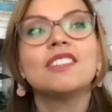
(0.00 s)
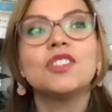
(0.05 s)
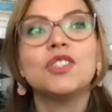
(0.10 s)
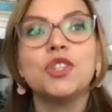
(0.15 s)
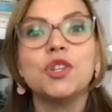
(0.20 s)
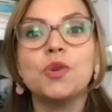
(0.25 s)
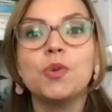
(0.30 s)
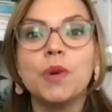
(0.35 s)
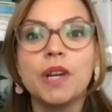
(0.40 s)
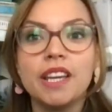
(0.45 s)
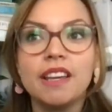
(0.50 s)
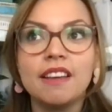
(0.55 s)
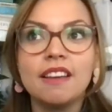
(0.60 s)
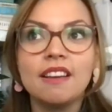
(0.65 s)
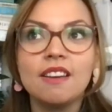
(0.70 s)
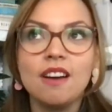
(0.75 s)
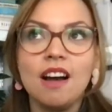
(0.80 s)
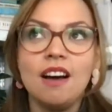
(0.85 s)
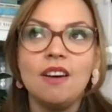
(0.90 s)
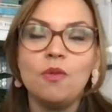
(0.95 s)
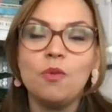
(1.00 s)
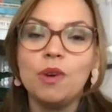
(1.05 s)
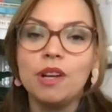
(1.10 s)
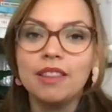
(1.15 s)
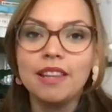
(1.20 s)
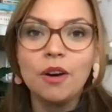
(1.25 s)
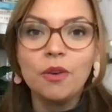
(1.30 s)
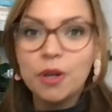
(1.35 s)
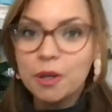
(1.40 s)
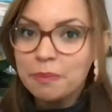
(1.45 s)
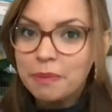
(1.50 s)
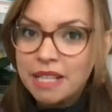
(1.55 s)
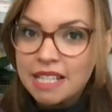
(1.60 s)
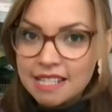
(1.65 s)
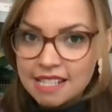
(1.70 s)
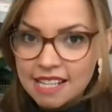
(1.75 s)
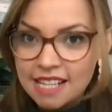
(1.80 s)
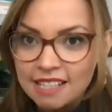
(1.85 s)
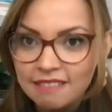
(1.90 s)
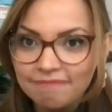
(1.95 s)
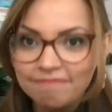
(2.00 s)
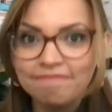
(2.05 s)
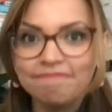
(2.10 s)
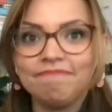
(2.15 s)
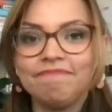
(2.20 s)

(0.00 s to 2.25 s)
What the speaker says: doing a 1-hour meeting.